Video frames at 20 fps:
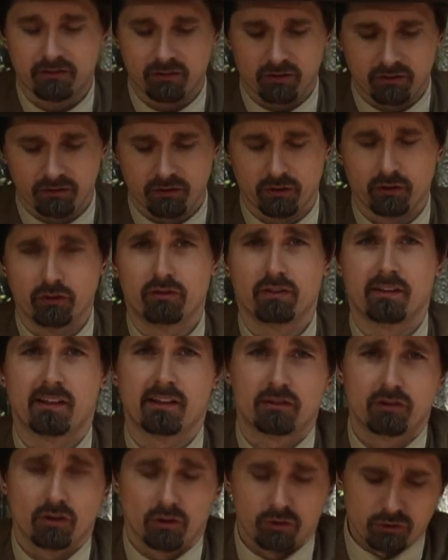just for those of
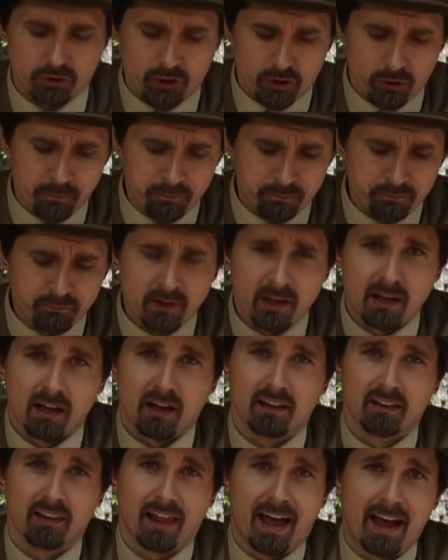you that don't know,
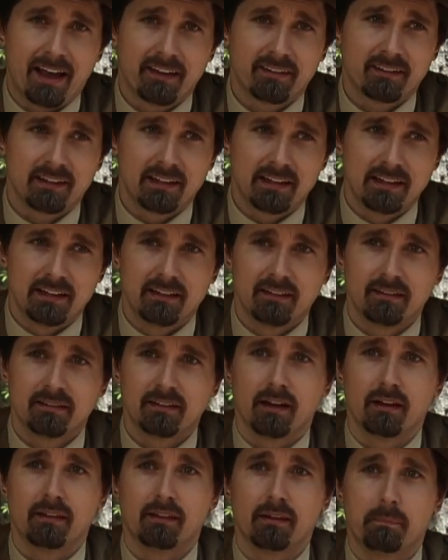a last
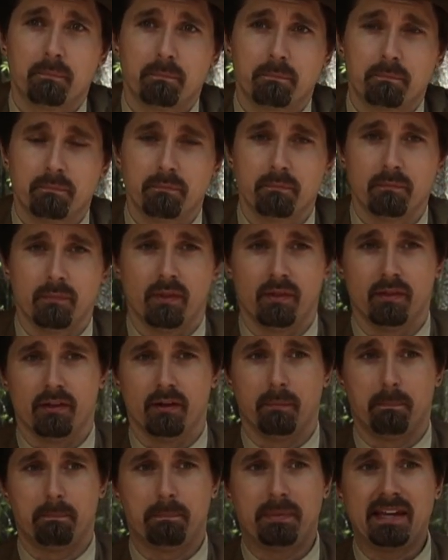is
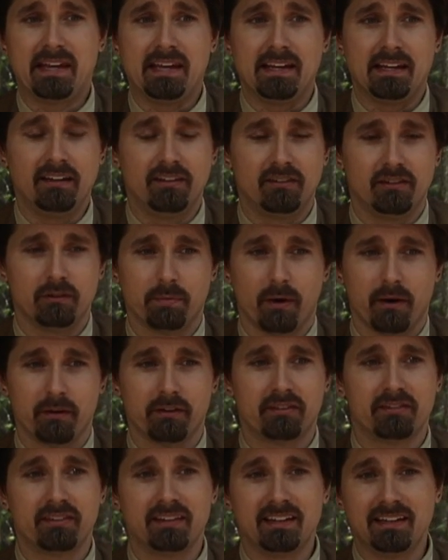the piece. You've
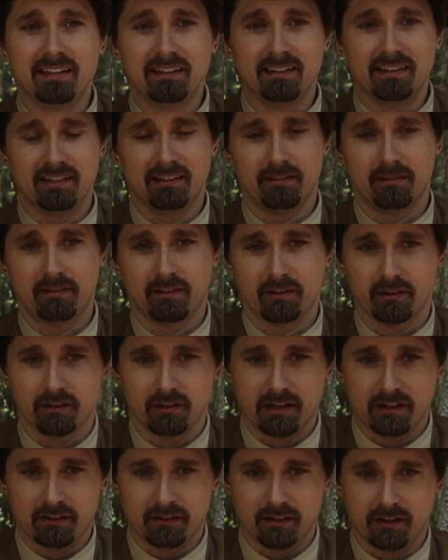probably seen these.
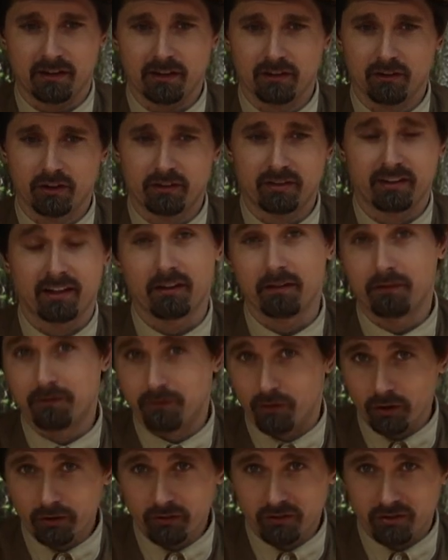It looks like a
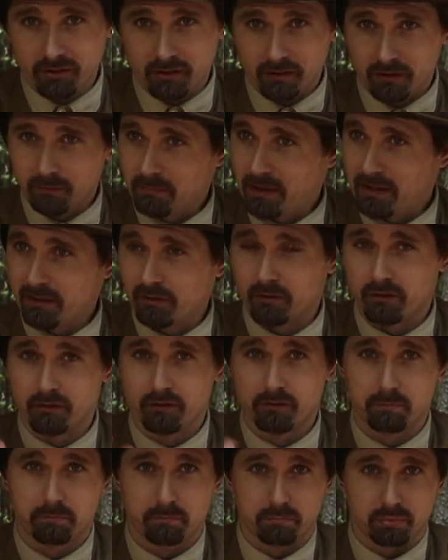foot made out
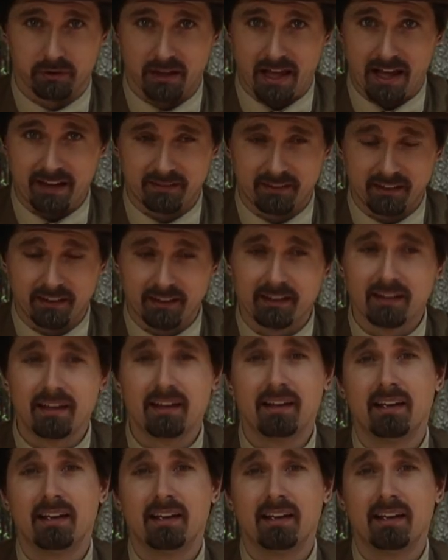of plastic,